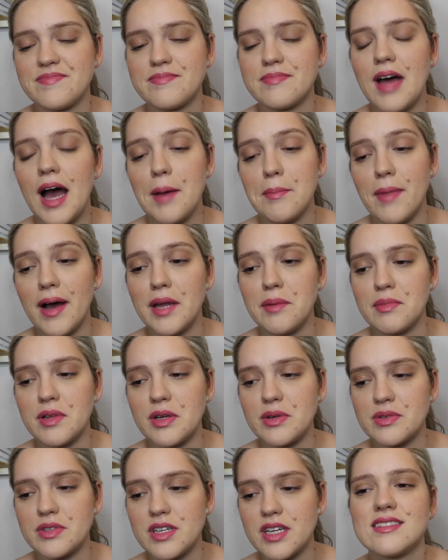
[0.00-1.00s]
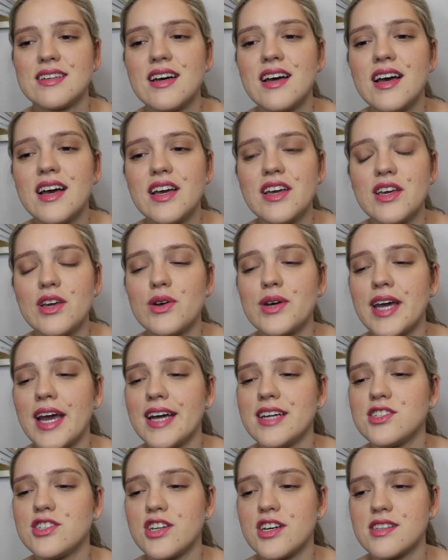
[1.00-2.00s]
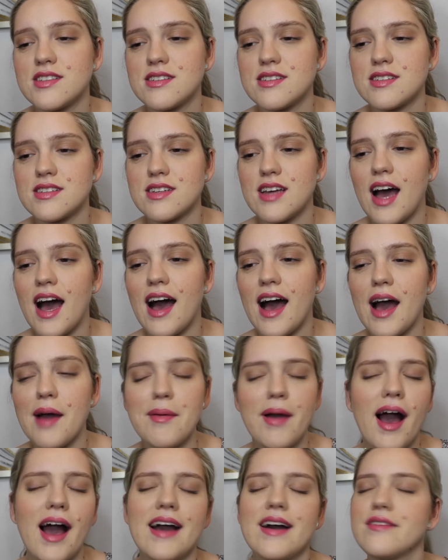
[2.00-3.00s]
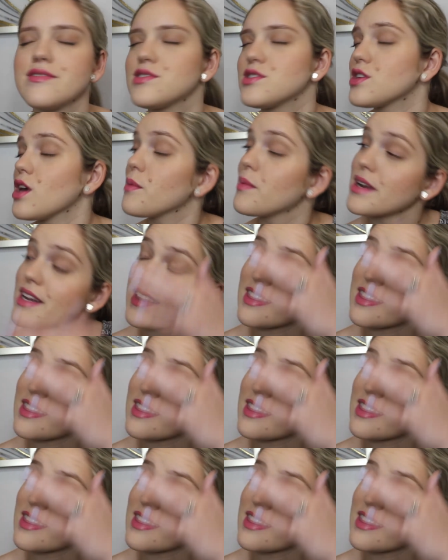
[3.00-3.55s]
I'm mind blown. You can't just, I have so many